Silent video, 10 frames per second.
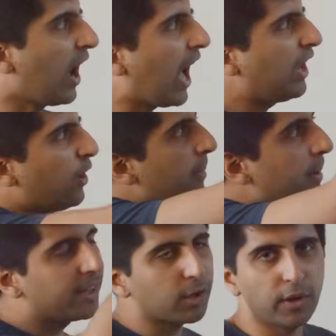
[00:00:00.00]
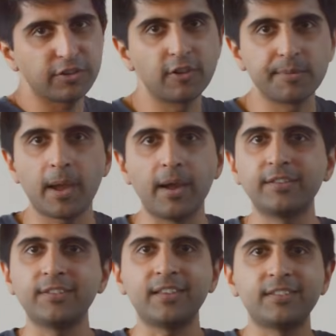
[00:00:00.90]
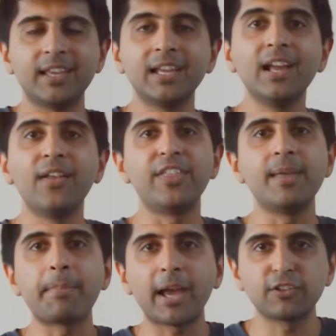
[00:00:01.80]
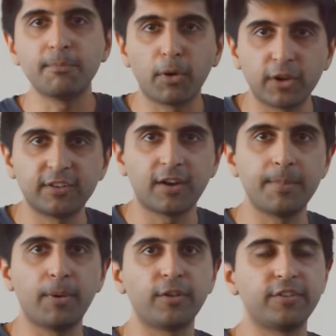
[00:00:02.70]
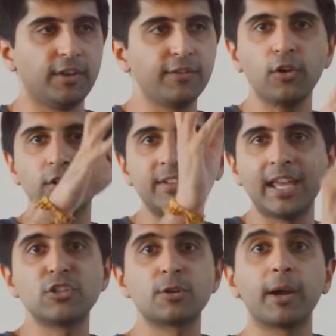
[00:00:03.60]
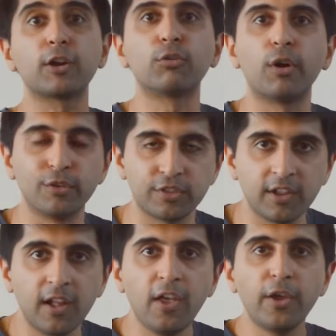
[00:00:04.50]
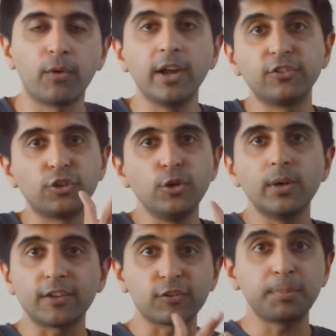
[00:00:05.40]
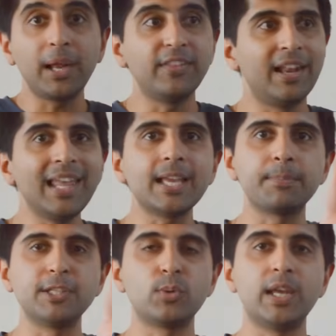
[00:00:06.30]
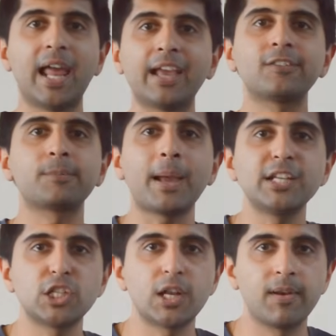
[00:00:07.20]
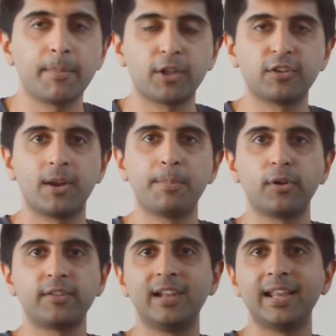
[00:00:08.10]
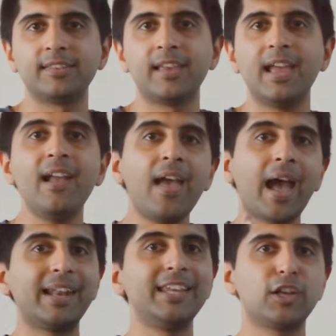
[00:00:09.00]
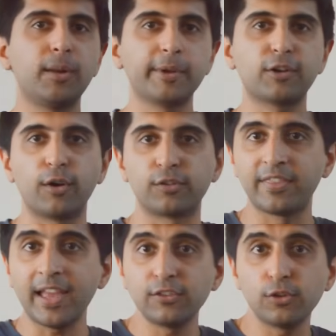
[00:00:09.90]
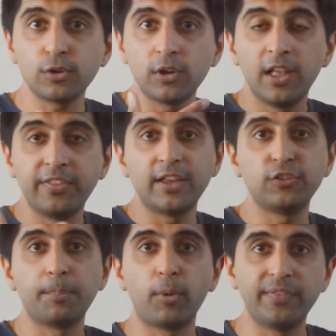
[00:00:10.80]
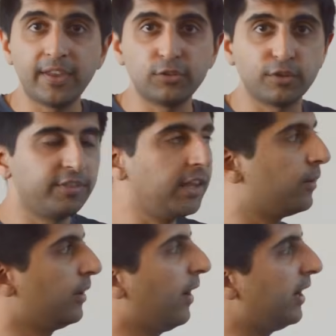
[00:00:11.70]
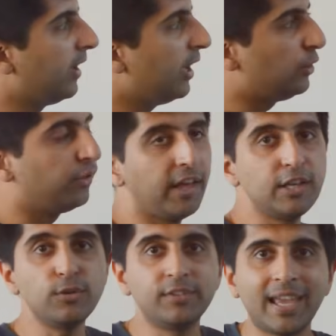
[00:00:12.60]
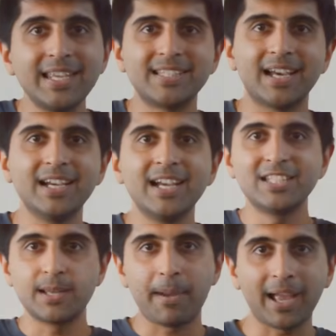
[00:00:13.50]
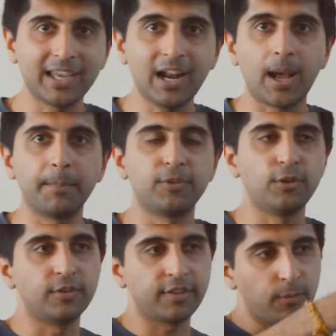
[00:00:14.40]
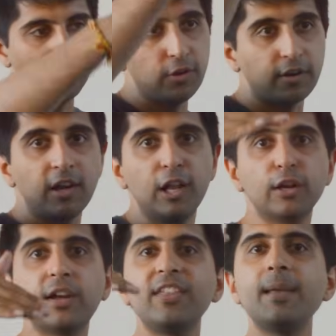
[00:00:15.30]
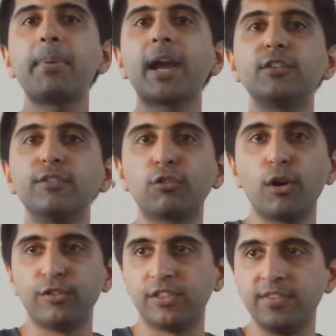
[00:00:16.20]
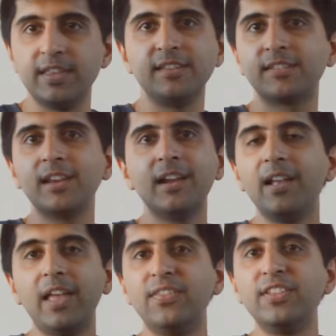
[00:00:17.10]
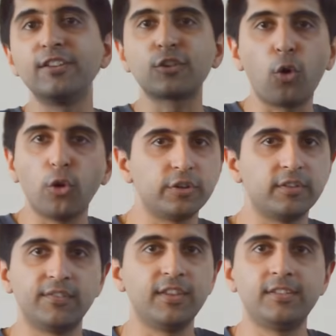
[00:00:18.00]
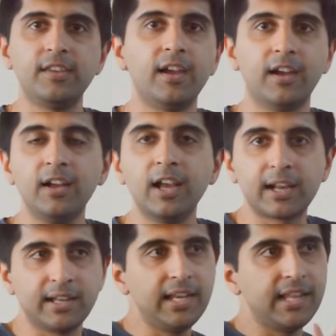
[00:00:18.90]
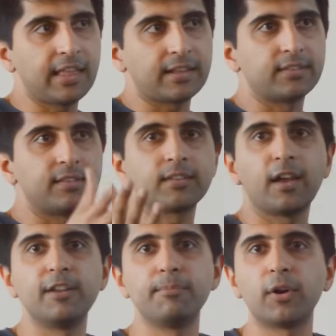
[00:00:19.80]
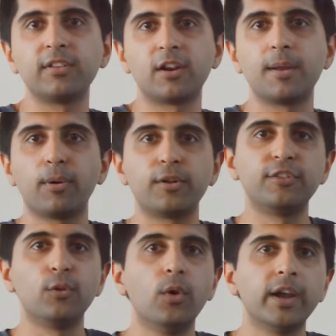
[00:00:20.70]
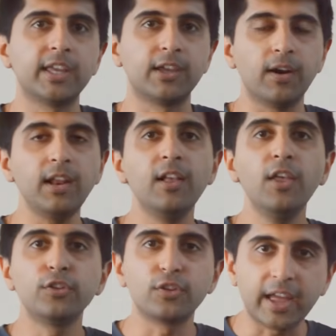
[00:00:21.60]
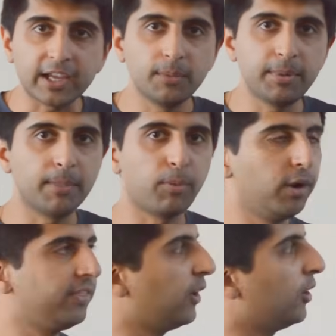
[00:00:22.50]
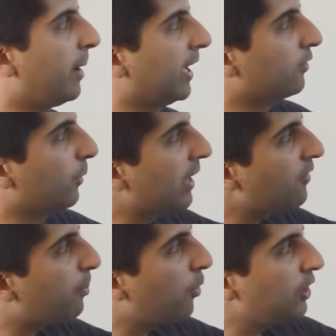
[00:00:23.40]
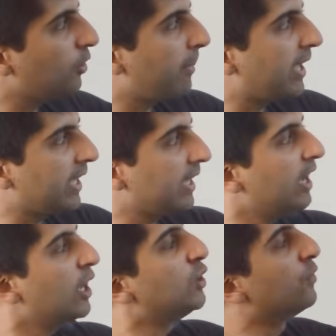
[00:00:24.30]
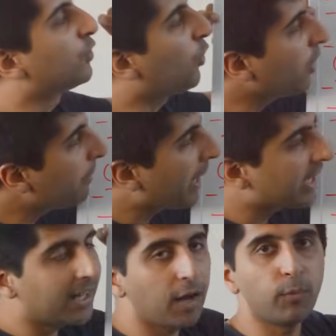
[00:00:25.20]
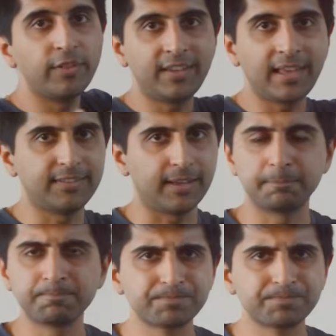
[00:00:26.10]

I know maybe the question is about assessing the impact of monetary policy. And you've got data about growth, right? So you'd explain the link between expansionary monetary policy, let's say, and economic growth. So there's your, there's your point, there's your theory, right? You then use data to back it up. So you say, well, look, look at the impact of growth in these, in these quarters of this year. Clearly, that's the sign of monetary policy working, right? So that could be a point that you make. So whatever point you're making, you've got to back it up with data.